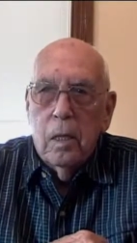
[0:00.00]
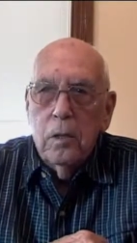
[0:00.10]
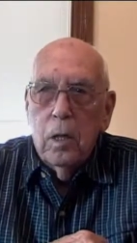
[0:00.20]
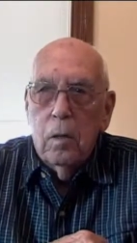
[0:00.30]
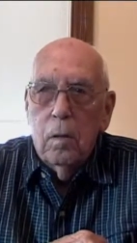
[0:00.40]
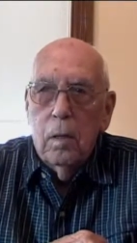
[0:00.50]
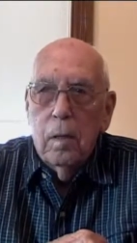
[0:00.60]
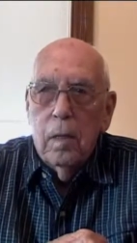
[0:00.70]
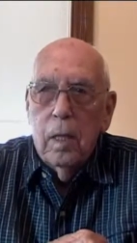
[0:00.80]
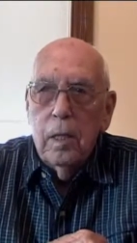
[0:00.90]
So
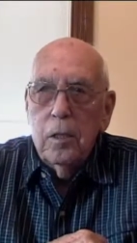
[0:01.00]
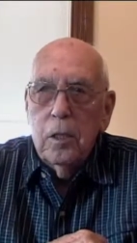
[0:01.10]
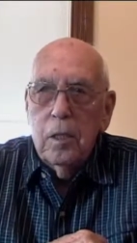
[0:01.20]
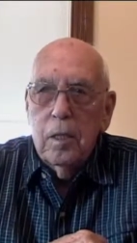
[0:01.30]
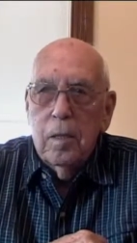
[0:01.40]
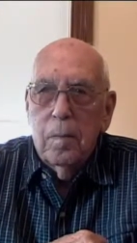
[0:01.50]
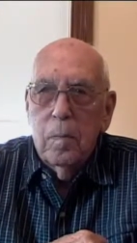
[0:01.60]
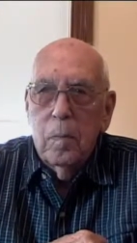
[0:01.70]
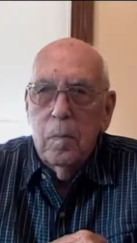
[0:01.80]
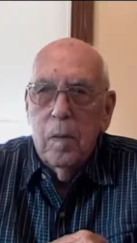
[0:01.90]
it's
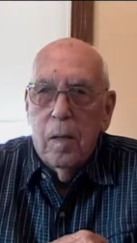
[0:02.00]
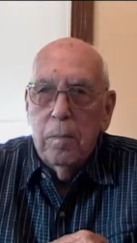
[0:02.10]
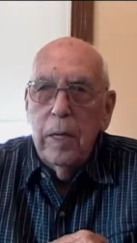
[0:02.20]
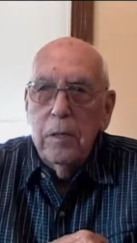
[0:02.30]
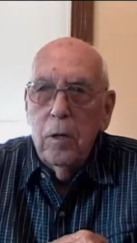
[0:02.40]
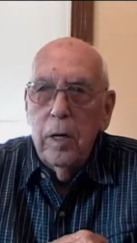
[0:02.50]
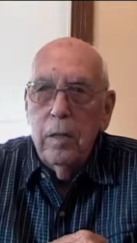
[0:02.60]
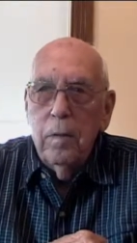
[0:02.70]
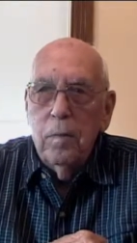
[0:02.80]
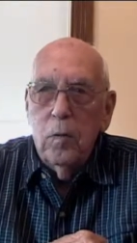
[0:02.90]
been
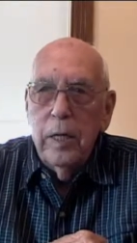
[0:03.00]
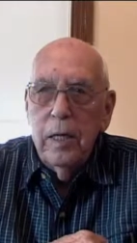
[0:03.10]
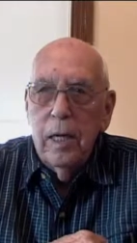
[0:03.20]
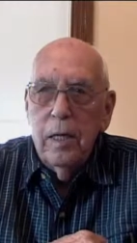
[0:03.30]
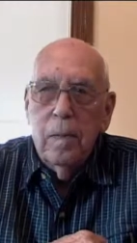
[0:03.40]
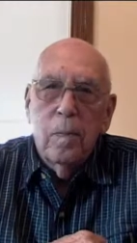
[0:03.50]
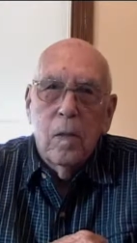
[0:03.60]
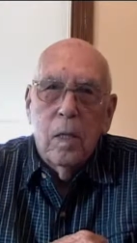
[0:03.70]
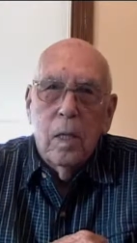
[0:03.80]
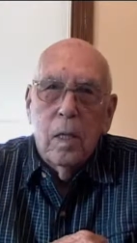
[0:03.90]
good. We mm-hmm.
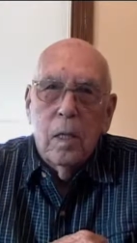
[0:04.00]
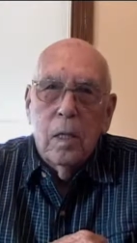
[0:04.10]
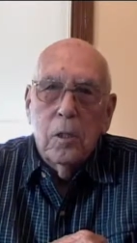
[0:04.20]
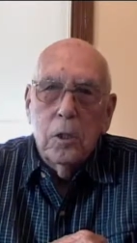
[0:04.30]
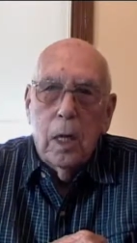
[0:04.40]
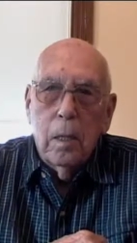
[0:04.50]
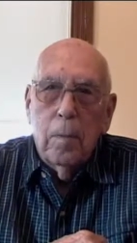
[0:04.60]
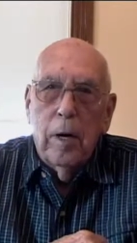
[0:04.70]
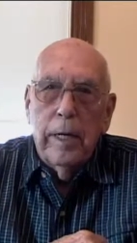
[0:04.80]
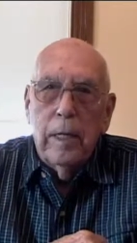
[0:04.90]

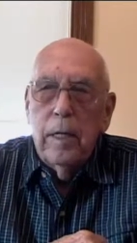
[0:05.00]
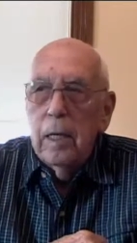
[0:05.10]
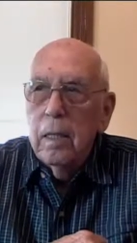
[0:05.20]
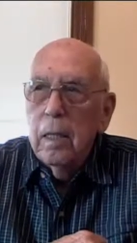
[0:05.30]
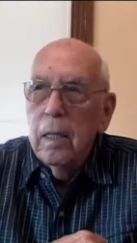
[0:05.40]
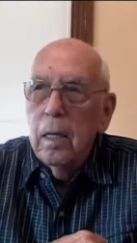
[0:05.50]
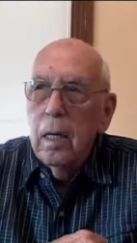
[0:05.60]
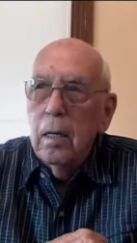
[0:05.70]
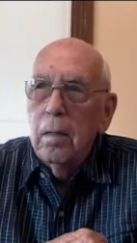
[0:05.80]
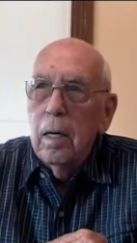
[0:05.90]
celebrated
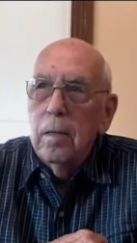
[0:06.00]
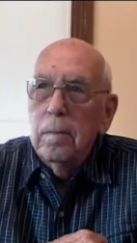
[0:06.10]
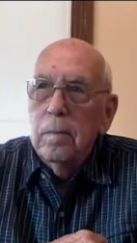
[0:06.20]
our.